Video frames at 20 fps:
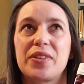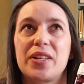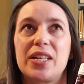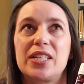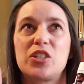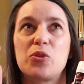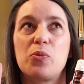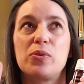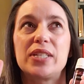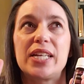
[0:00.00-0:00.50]

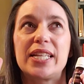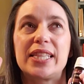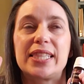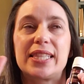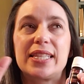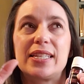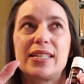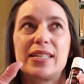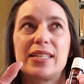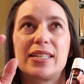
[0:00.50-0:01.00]
it's almost like,
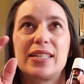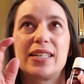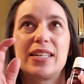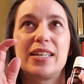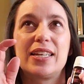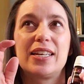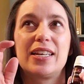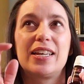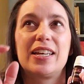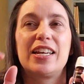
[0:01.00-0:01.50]

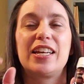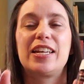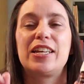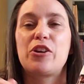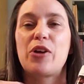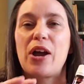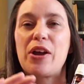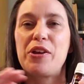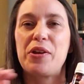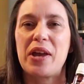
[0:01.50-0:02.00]
you
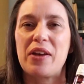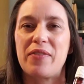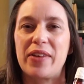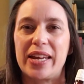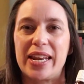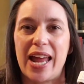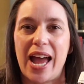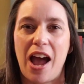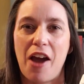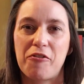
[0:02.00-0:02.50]
know how you have like
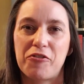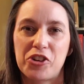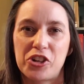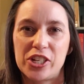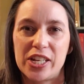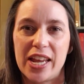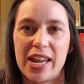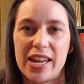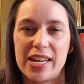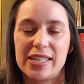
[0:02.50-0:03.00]
an
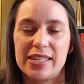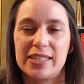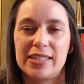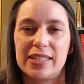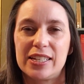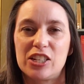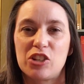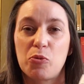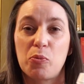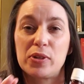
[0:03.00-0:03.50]
aftertaste?
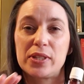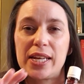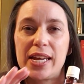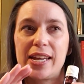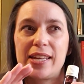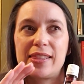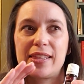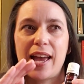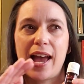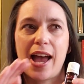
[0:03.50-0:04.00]
It's almost
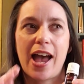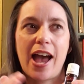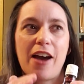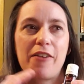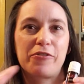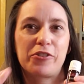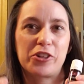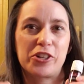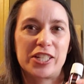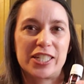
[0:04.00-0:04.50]
like the
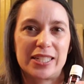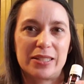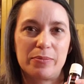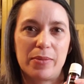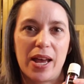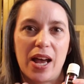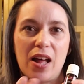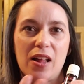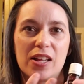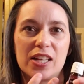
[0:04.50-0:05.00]
after
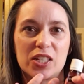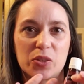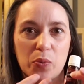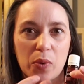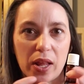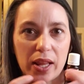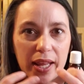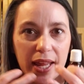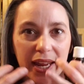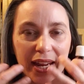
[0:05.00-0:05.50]
smell is
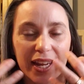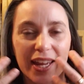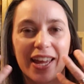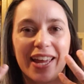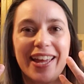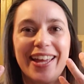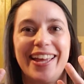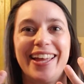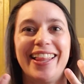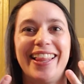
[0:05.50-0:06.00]
what like,
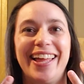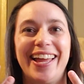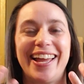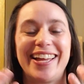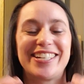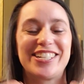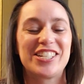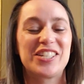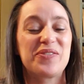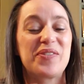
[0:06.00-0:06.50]

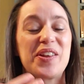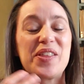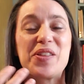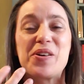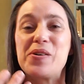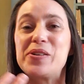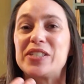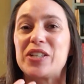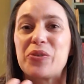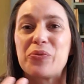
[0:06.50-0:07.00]
it's just one of
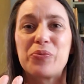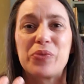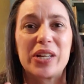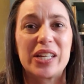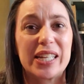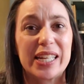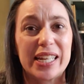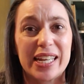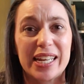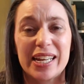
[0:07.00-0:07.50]
those that
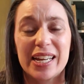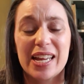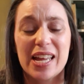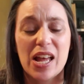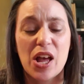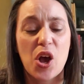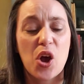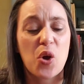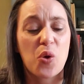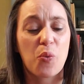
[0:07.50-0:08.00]
really
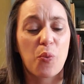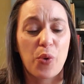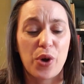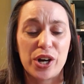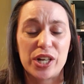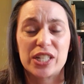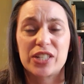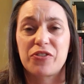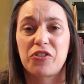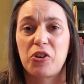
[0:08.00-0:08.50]

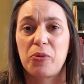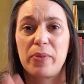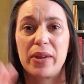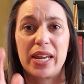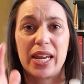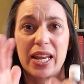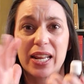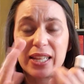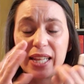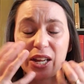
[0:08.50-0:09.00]
works for
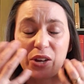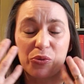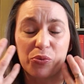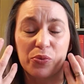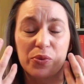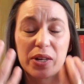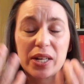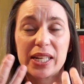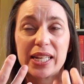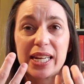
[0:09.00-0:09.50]
me and like
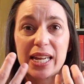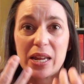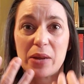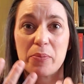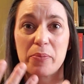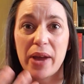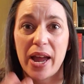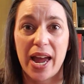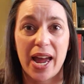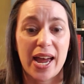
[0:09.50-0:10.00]
really
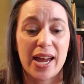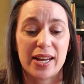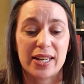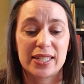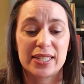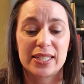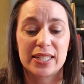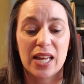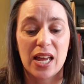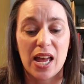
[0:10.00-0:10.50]

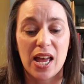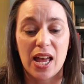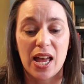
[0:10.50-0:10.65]
impacts